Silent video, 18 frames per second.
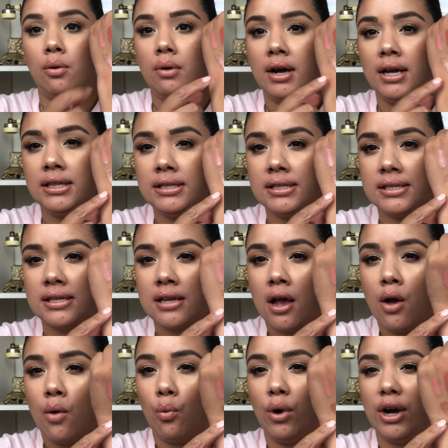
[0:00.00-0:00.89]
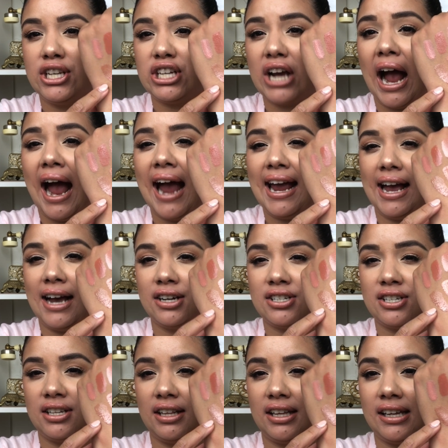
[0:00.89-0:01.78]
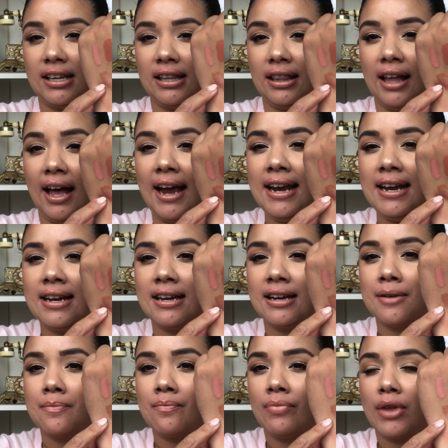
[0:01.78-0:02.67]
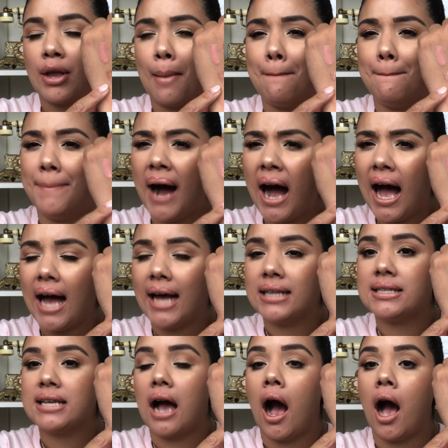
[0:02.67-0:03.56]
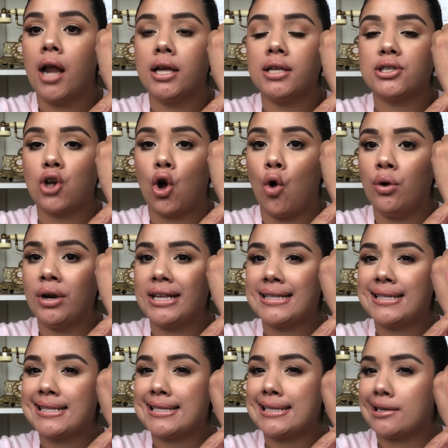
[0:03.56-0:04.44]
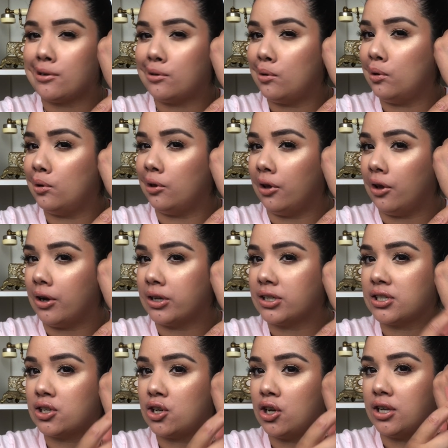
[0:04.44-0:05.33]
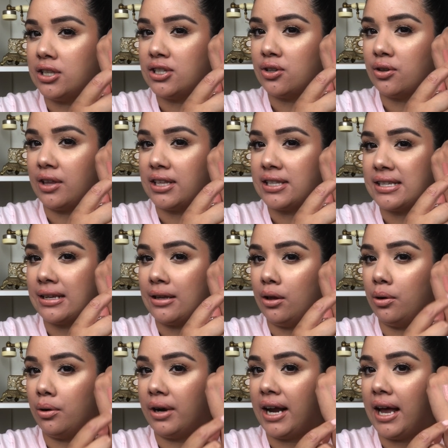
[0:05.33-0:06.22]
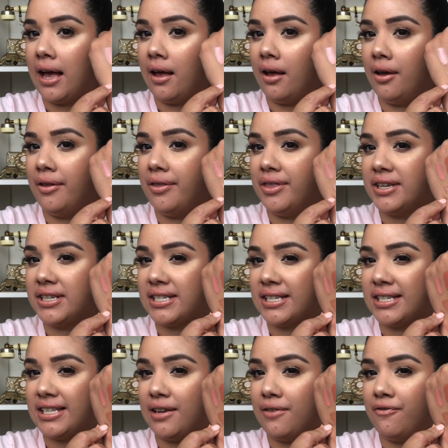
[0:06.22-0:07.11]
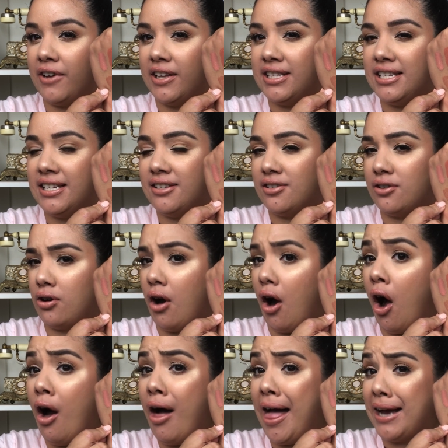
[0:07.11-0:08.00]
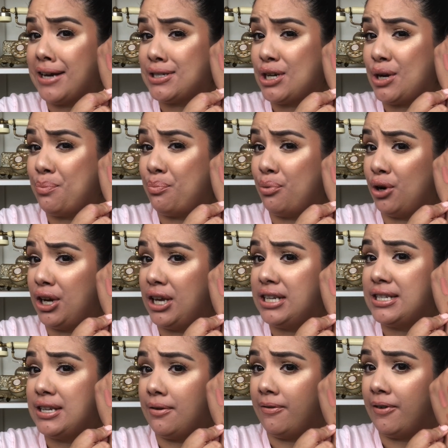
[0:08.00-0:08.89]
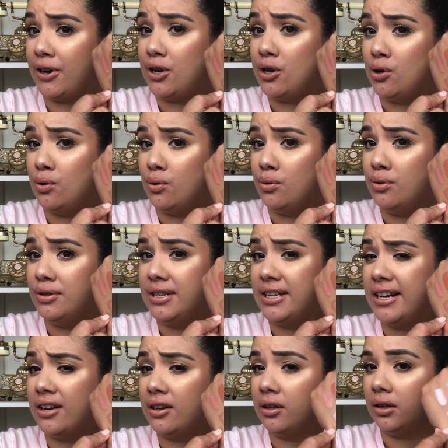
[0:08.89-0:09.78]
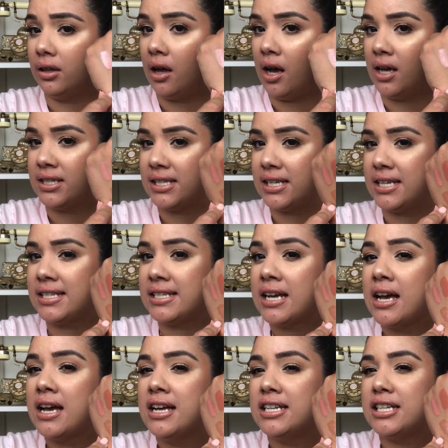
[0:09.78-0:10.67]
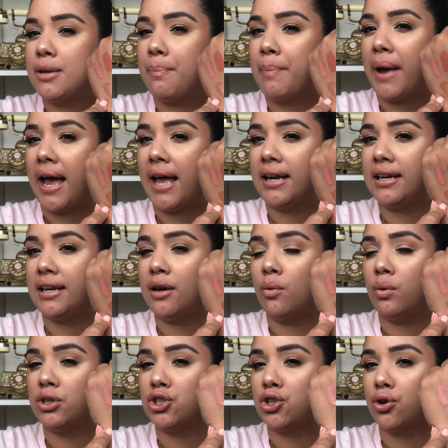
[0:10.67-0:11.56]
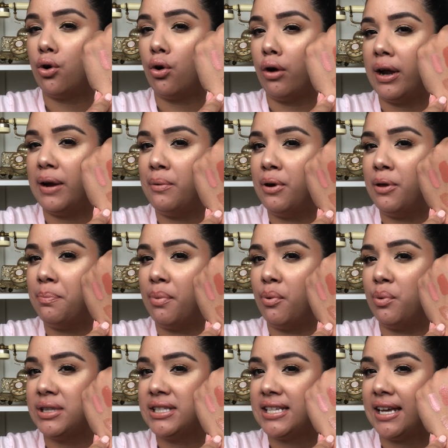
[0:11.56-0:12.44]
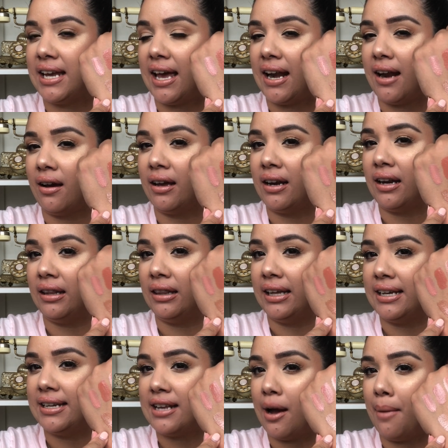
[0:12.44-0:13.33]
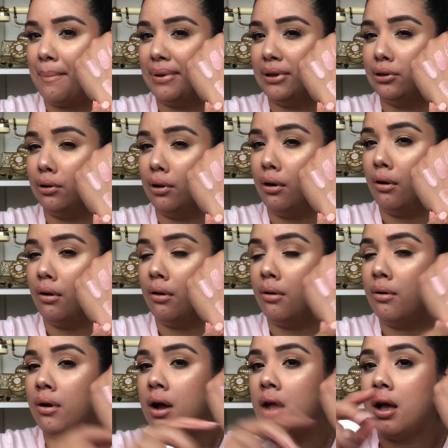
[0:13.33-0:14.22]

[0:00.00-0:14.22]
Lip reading: ones, which I actually like. But on its own, it still looks good. So that's the L'Oreal, and this is the Fenty's. They're all actually pretty different nude glosses, depending what you're going with. But once again, I'm going to link down below